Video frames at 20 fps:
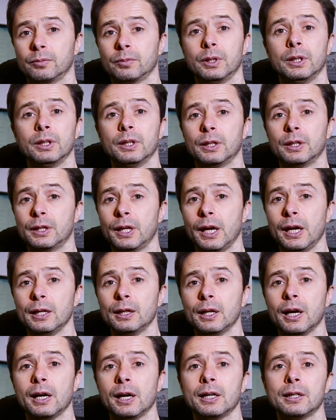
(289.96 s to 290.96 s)
in the
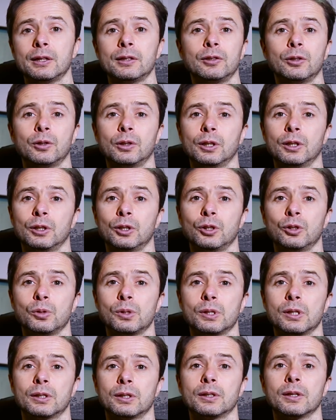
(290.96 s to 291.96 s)
daylight. You can
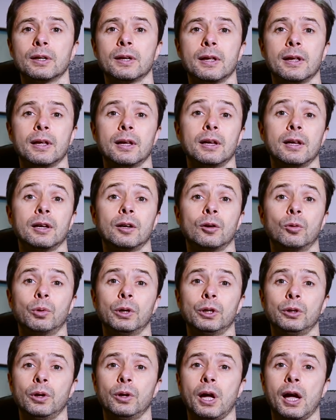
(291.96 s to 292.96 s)
use it
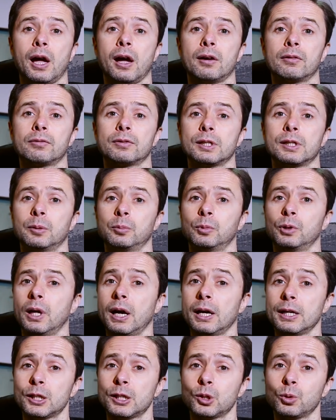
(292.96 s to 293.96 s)
when you have some light